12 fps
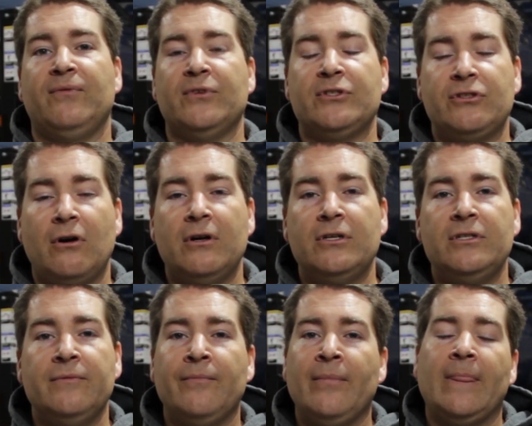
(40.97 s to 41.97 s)
For
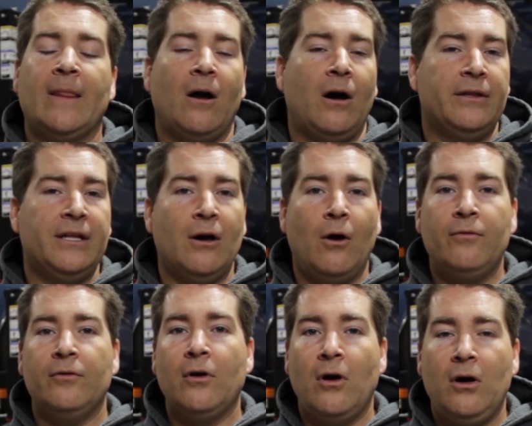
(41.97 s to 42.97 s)
starters, on the
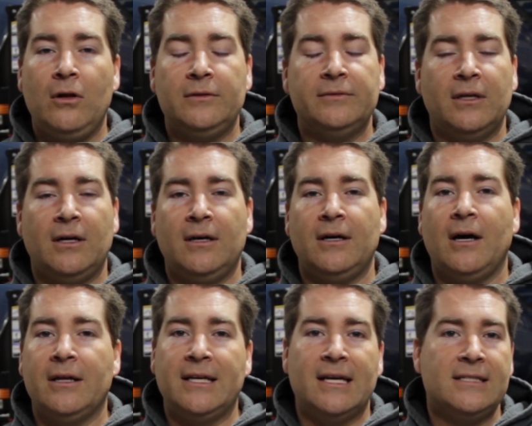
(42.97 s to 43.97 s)
overall,
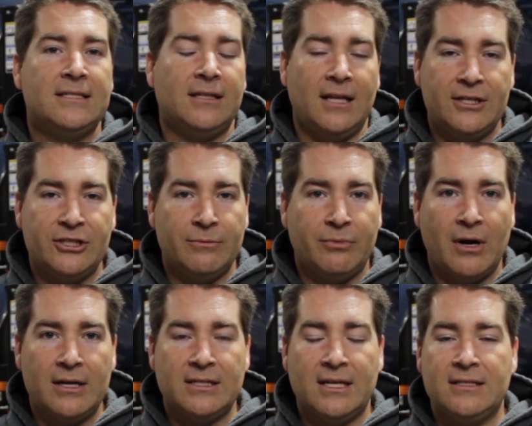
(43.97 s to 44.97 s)
on the installation
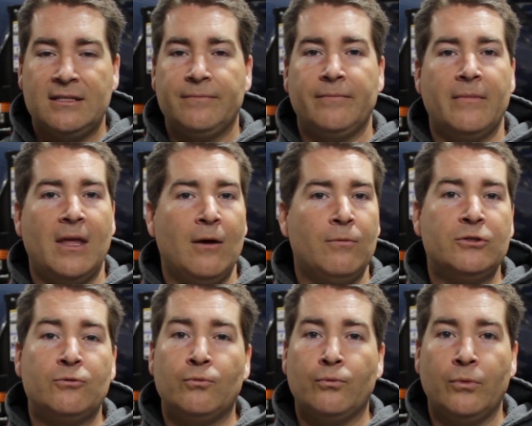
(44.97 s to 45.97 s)
process, it
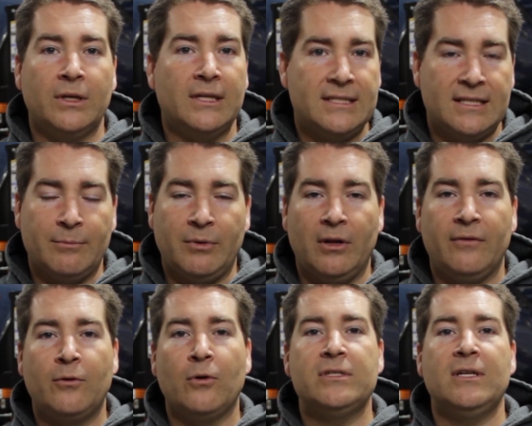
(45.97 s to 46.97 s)
was really simple.
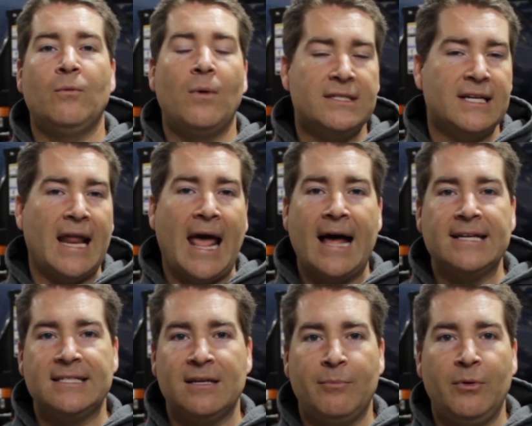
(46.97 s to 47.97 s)
Of course, it wasn't
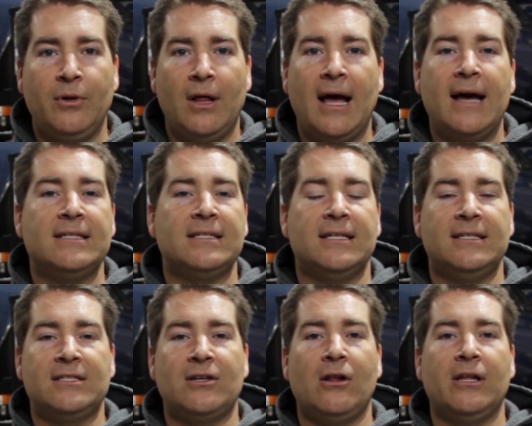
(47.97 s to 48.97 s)
as simple as
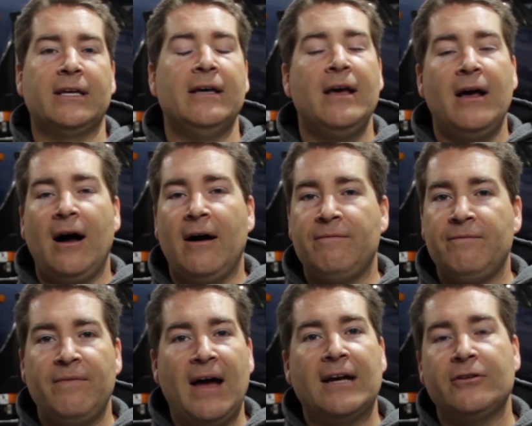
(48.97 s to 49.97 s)
installing a
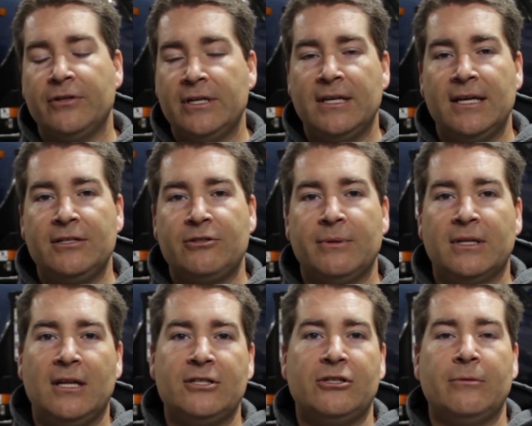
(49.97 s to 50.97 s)
factory
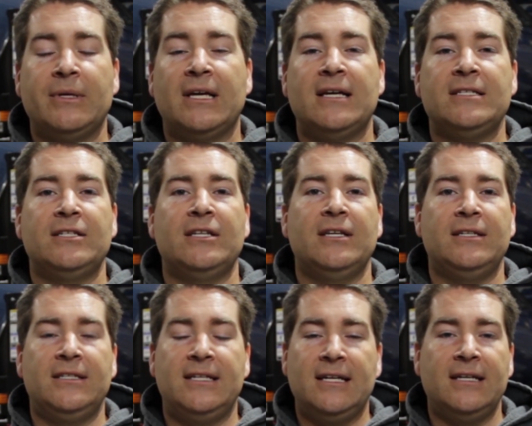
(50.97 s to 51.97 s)
instrument cluster because
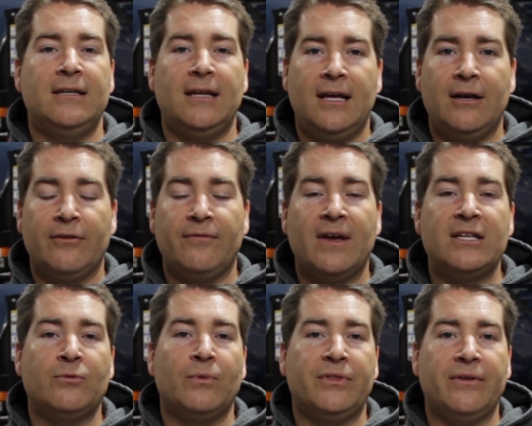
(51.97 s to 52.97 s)
it didn't
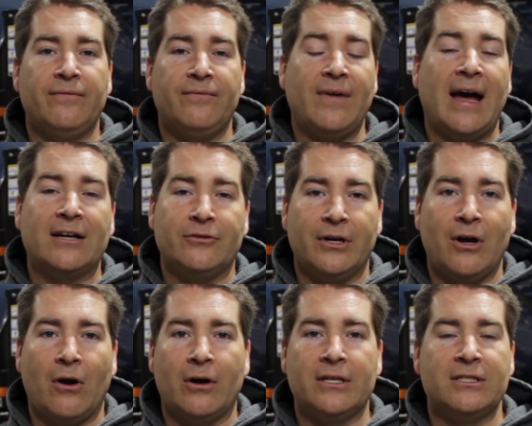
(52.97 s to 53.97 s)
interface with the factory
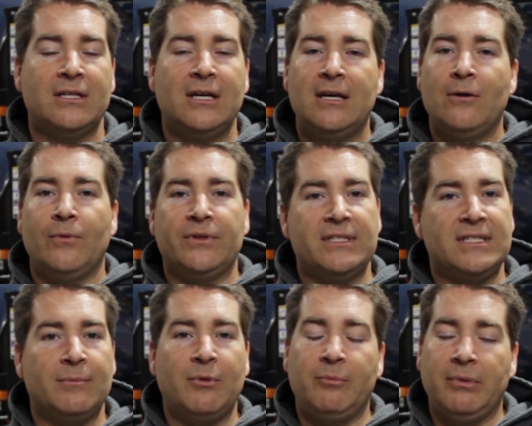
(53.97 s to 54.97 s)
harness with the
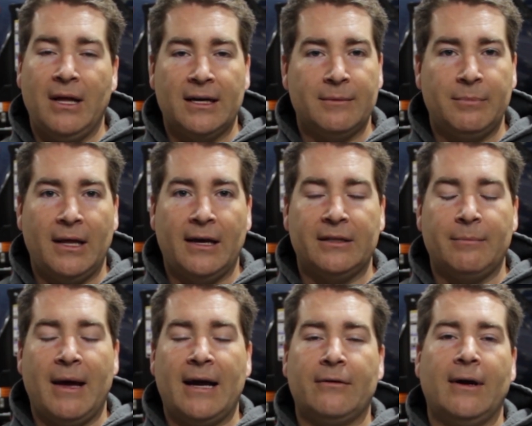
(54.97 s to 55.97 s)
simple plug and play on the
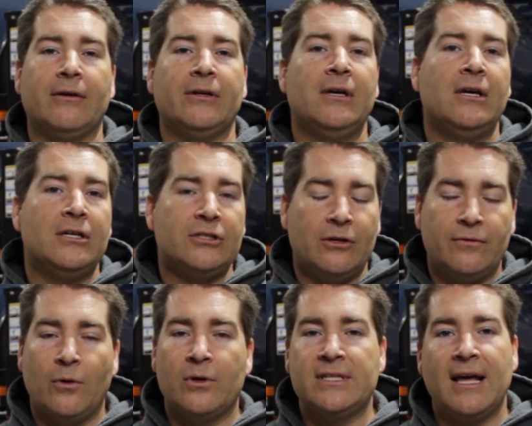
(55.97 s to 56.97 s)
background. So
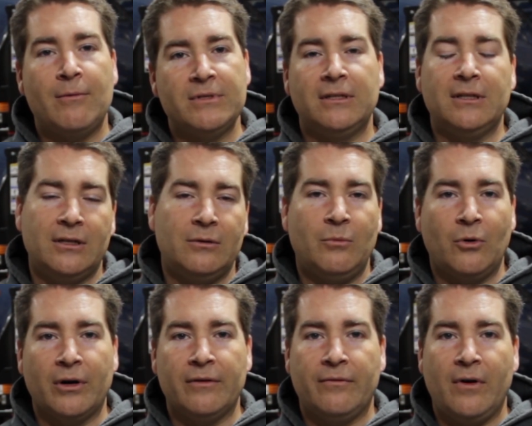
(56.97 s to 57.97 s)
of course that was a little
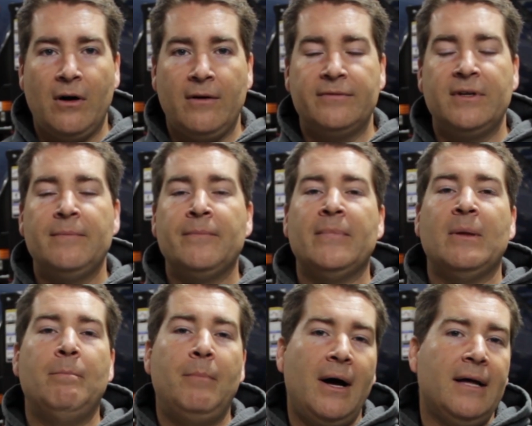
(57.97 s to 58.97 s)
more involved,
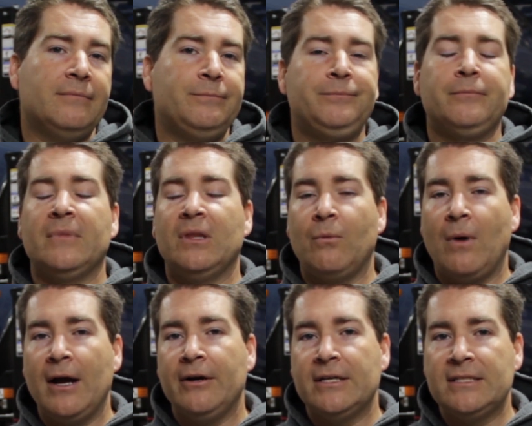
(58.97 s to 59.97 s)
but the
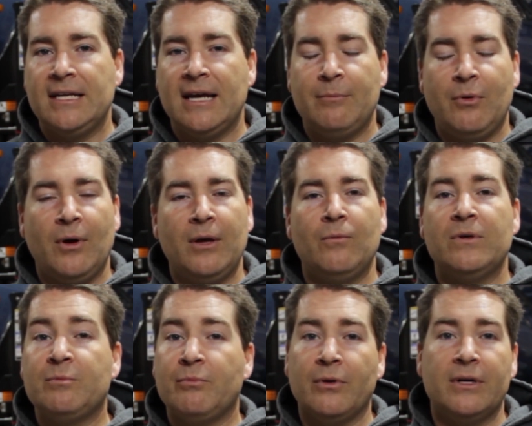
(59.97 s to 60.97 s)
wiring standpoint
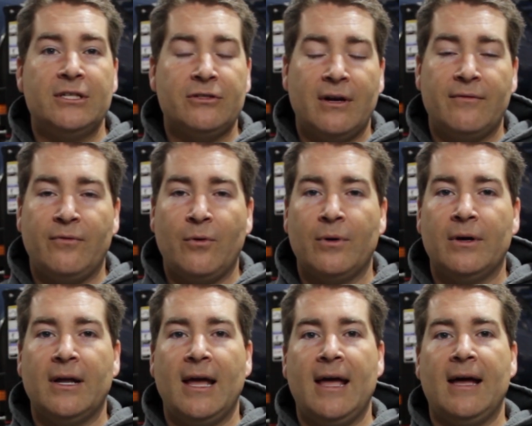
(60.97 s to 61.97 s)
was pretty
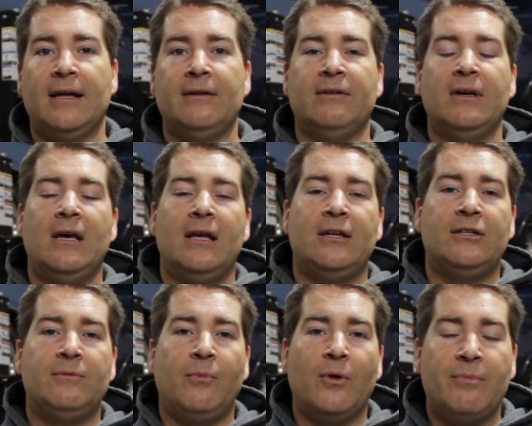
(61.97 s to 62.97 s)
straightforward, and
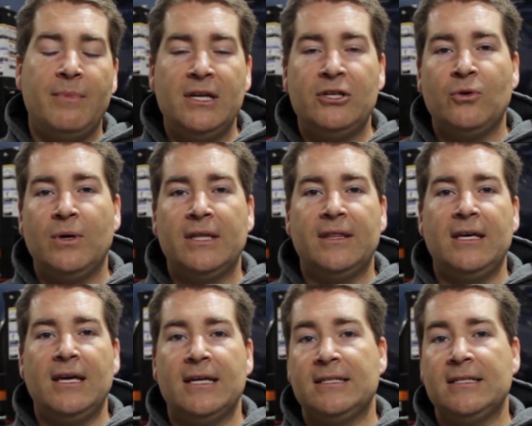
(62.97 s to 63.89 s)
with me doing the